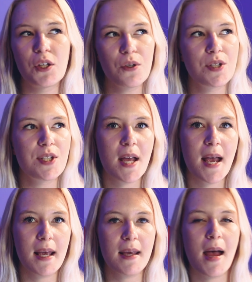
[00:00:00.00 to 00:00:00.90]

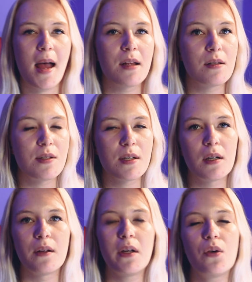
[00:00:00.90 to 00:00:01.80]
USA, and
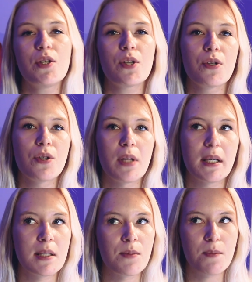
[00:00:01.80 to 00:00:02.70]
there is also
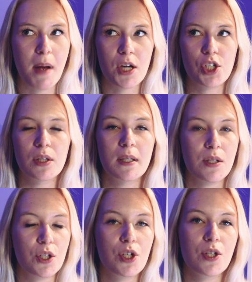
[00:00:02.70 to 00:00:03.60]
some special
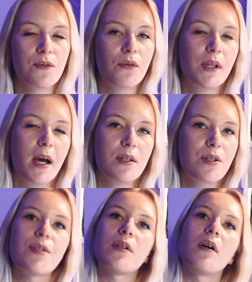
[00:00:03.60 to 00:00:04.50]
conditions for
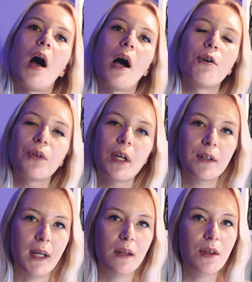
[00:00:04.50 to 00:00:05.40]
that, how you can
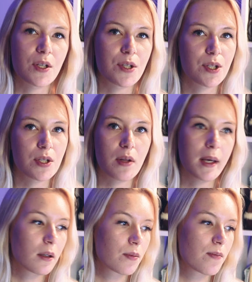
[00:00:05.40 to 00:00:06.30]
get this
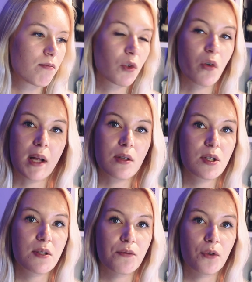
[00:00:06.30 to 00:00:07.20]

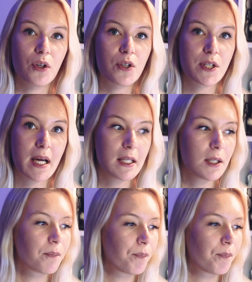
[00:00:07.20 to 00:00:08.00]
grants for your studying.